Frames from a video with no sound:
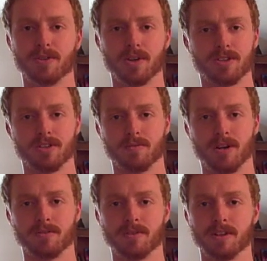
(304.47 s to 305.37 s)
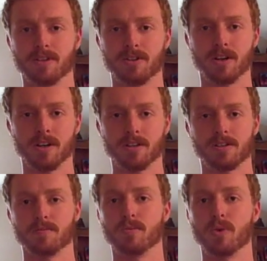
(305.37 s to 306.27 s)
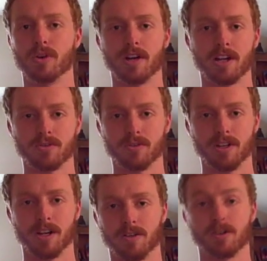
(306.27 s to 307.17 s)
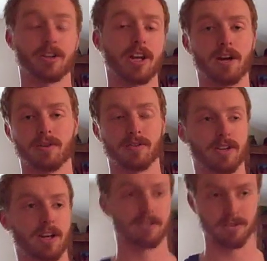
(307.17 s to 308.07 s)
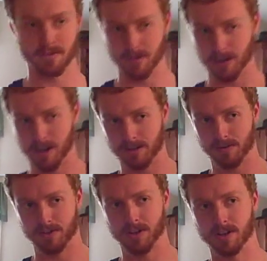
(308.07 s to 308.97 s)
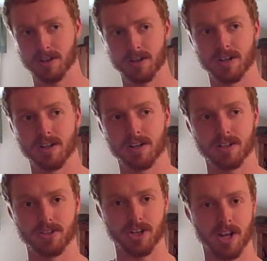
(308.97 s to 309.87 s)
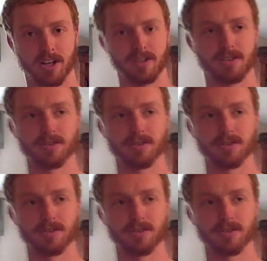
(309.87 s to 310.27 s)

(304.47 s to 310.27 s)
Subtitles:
have any questions about feeding your dogs a more natural diet. Or your cat. We have a cat too. Our cat's over here, Jack,